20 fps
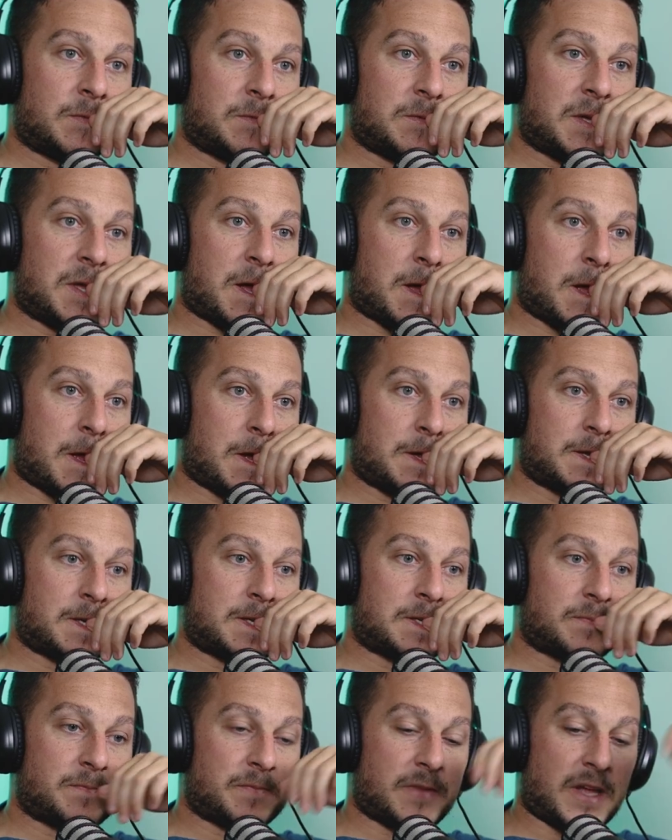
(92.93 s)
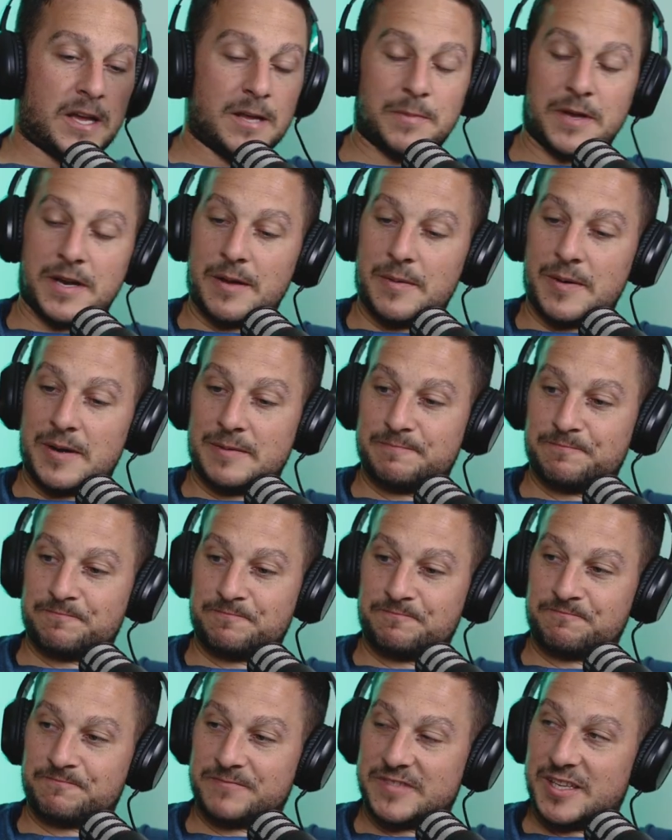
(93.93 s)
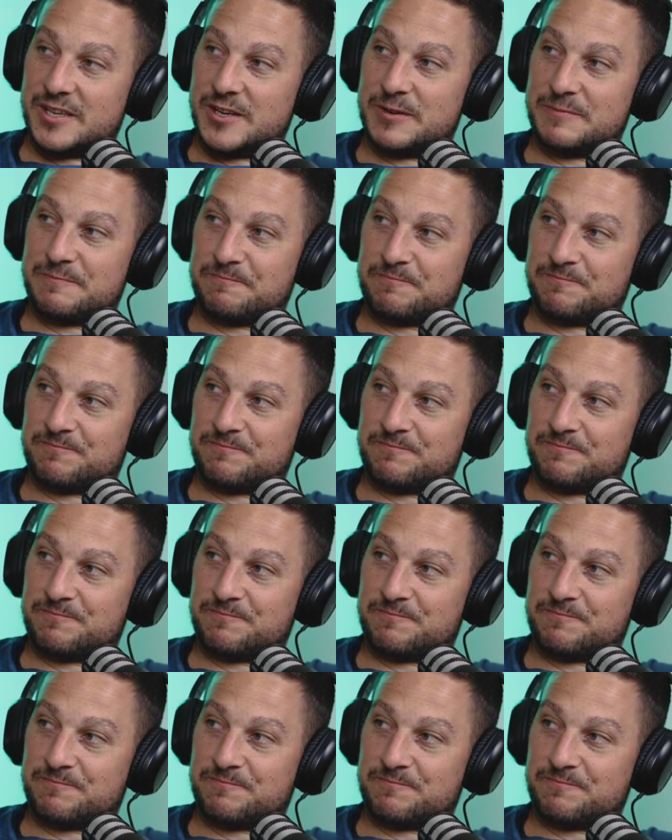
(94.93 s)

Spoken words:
But yeah. How you been, Emma? You good?